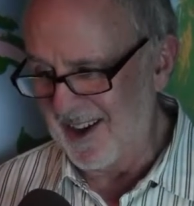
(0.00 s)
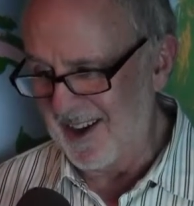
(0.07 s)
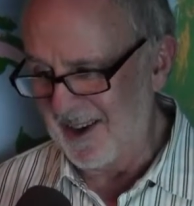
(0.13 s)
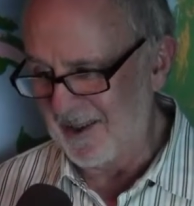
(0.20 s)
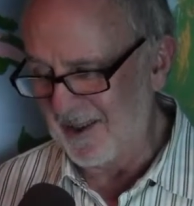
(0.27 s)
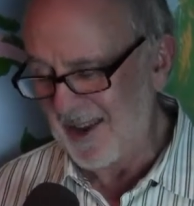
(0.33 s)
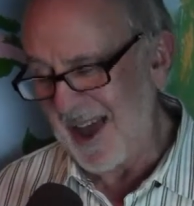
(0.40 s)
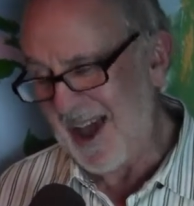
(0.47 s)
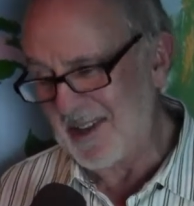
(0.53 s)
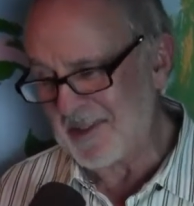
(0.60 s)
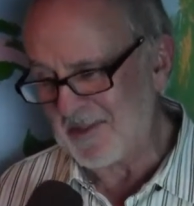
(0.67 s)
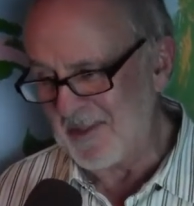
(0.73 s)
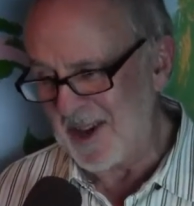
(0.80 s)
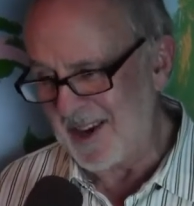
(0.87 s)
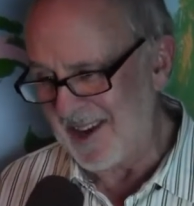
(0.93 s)
And
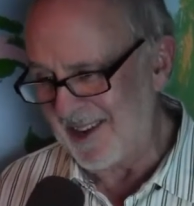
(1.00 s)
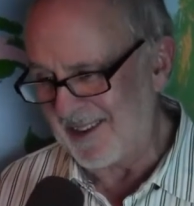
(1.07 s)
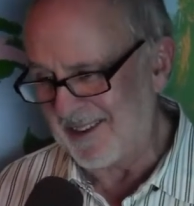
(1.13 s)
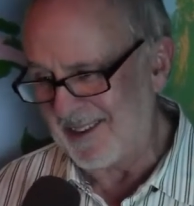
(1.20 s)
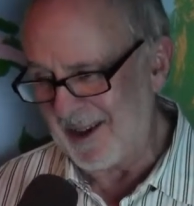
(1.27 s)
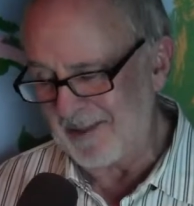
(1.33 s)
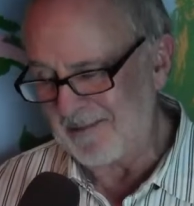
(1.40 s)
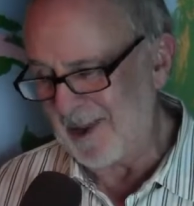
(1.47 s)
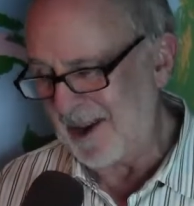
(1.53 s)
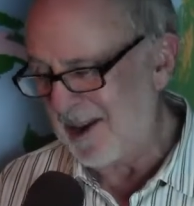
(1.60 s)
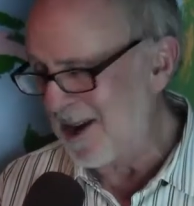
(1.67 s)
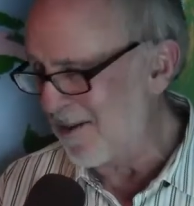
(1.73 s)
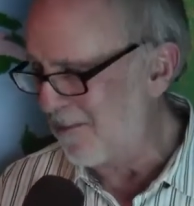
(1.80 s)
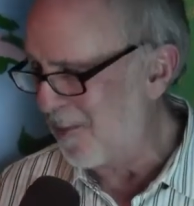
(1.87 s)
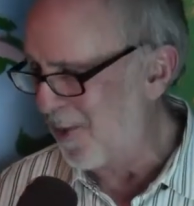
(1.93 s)
last minute, I
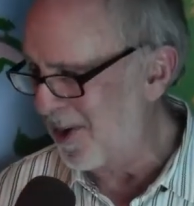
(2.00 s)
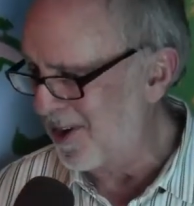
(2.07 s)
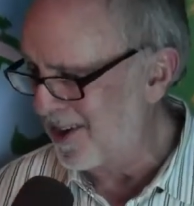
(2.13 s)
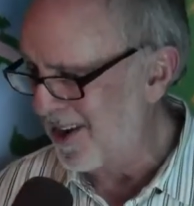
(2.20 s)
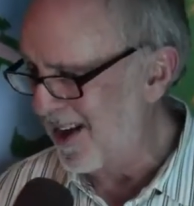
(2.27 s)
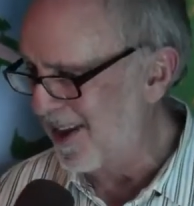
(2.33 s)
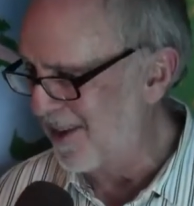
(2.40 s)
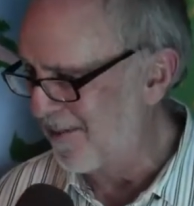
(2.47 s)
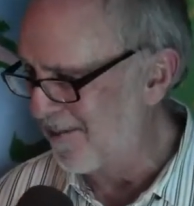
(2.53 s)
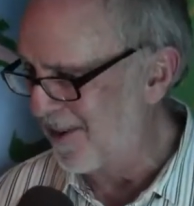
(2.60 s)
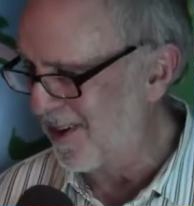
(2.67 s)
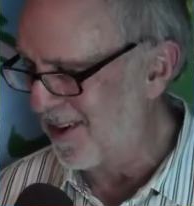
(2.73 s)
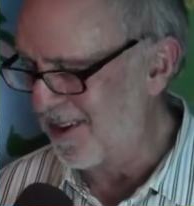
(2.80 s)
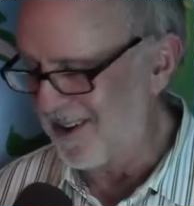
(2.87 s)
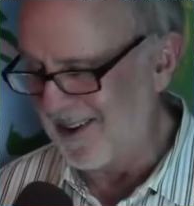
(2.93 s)
kind of pointed at
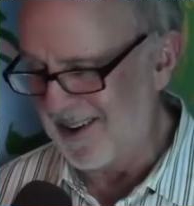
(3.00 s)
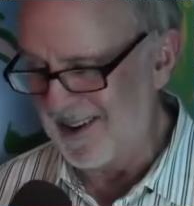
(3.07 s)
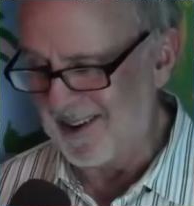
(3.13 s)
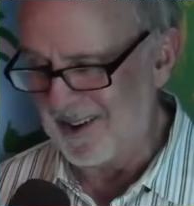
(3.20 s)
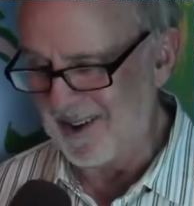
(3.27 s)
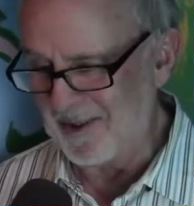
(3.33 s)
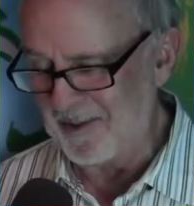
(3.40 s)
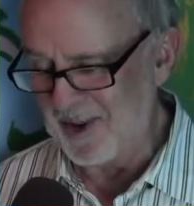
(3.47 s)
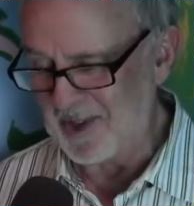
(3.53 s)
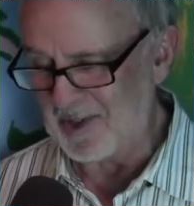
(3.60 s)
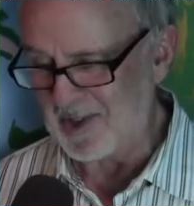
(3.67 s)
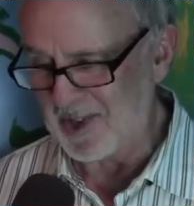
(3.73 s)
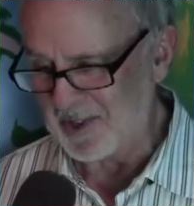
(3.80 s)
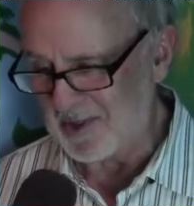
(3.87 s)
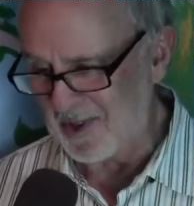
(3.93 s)
him on
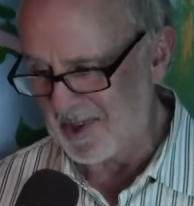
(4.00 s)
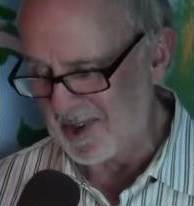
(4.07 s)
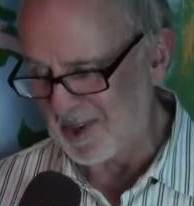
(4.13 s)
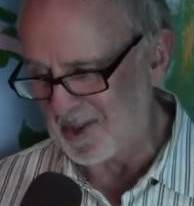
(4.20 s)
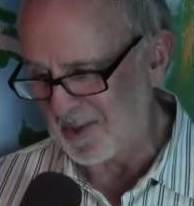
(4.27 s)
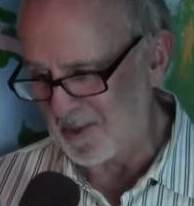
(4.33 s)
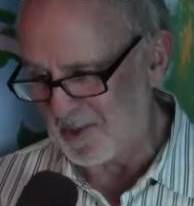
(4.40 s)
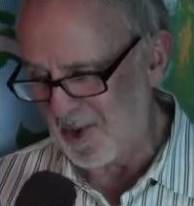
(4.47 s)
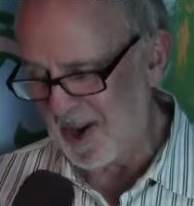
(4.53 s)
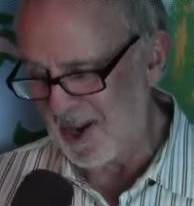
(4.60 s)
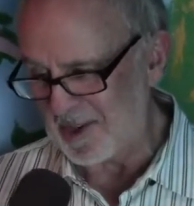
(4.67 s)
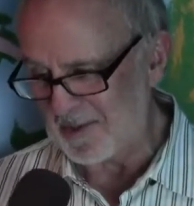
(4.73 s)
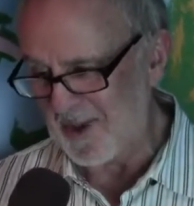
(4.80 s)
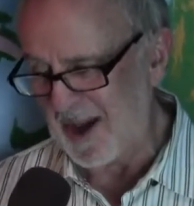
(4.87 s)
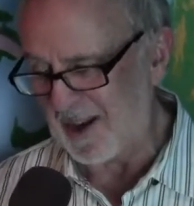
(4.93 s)
Westchester and did some
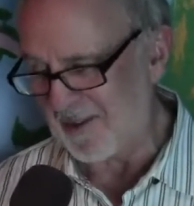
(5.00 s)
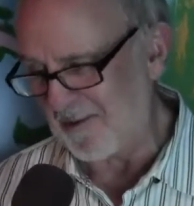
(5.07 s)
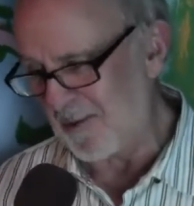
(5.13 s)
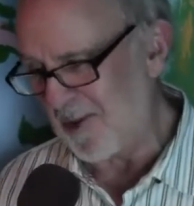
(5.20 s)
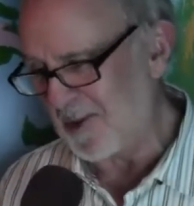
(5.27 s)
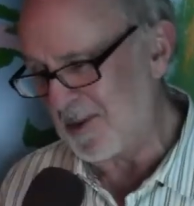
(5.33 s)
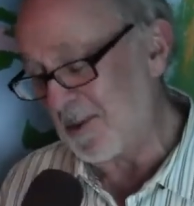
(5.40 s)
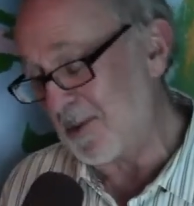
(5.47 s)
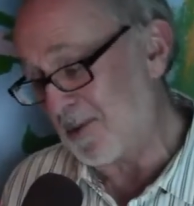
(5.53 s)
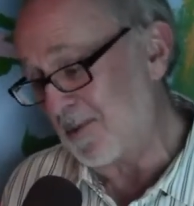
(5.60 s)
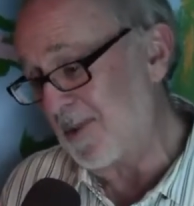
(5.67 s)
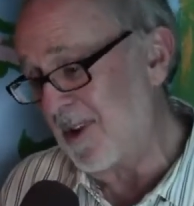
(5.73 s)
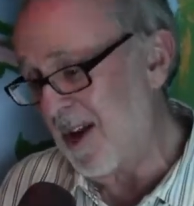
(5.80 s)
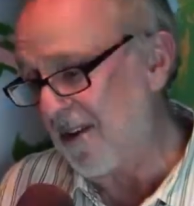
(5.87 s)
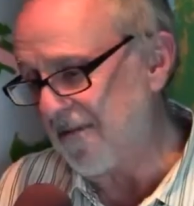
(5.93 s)
trades back and forth. It was
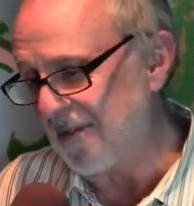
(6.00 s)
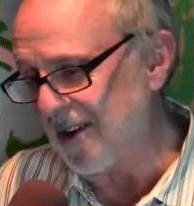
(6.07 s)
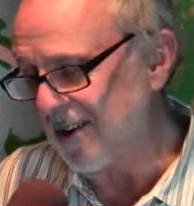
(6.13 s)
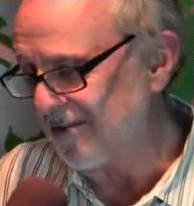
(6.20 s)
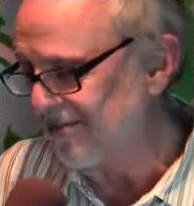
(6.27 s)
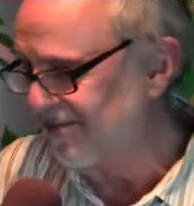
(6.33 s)
a lot of fun.